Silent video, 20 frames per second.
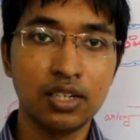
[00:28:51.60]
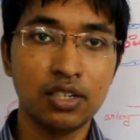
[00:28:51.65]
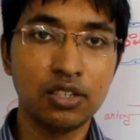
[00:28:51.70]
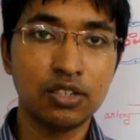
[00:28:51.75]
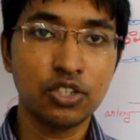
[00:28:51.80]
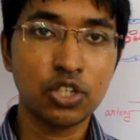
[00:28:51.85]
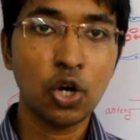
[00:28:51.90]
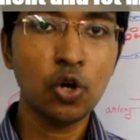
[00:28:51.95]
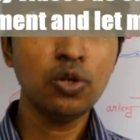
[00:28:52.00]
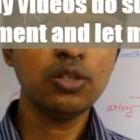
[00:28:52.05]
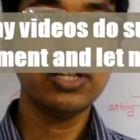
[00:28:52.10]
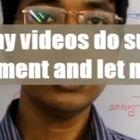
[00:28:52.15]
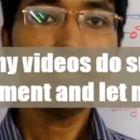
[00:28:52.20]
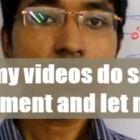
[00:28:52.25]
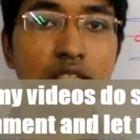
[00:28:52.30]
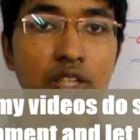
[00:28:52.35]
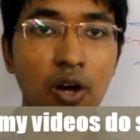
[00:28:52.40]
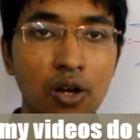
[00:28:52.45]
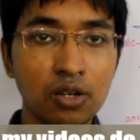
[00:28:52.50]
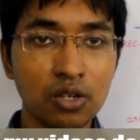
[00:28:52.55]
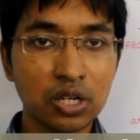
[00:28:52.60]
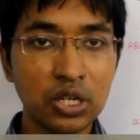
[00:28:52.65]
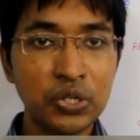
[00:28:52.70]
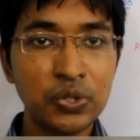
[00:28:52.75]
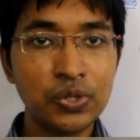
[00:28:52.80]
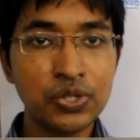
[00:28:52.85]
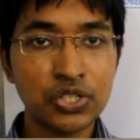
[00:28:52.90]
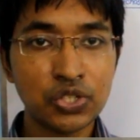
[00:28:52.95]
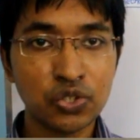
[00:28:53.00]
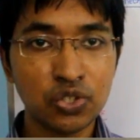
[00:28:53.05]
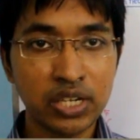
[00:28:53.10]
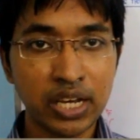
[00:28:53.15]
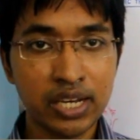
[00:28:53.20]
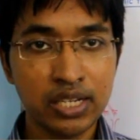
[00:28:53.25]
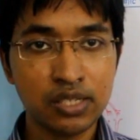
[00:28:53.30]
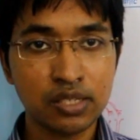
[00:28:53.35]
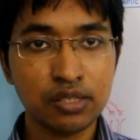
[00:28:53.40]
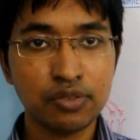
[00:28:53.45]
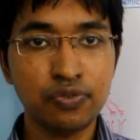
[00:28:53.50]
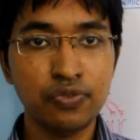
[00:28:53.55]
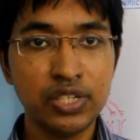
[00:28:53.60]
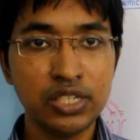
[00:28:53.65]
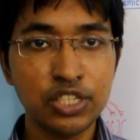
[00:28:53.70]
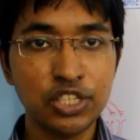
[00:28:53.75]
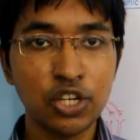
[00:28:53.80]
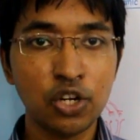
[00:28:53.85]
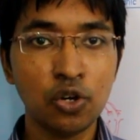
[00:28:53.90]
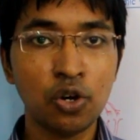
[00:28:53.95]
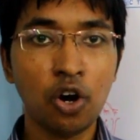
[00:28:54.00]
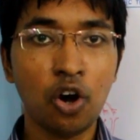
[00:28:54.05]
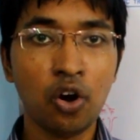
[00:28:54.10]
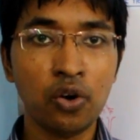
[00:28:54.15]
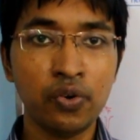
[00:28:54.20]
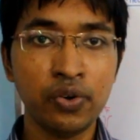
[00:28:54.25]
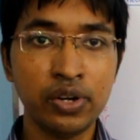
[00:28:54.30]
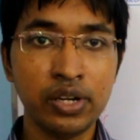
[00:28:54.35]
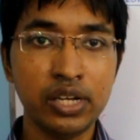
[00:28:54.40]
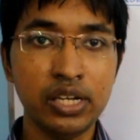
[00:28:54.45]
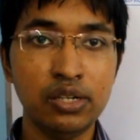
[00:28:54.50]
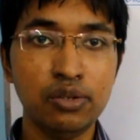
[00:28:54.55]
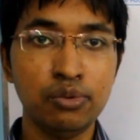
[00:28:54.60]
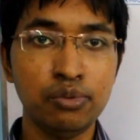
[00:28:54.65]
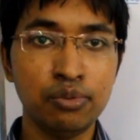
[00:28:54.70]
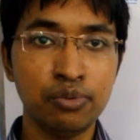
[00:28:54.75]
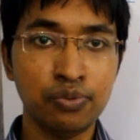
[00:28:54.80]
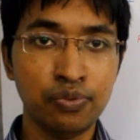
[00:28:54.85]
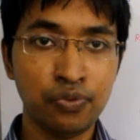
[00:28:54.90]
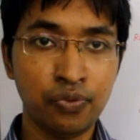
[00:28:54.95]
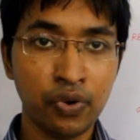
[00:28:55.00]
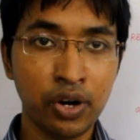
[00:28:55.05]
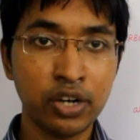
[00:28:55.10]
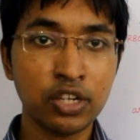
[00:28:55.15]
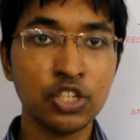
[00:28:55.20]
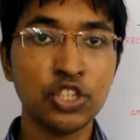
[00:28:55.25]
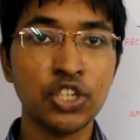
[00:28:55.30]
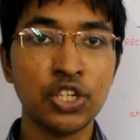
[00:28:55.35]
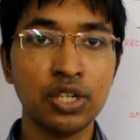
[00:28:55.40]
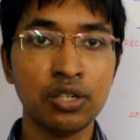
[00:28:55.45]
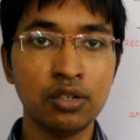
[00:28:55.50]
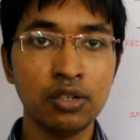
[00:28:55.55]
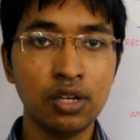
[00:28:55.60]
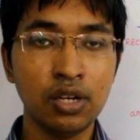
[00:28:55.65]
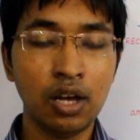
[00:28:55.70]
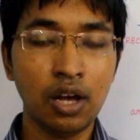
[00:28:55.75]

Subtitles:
So this concludes today's video on infarction.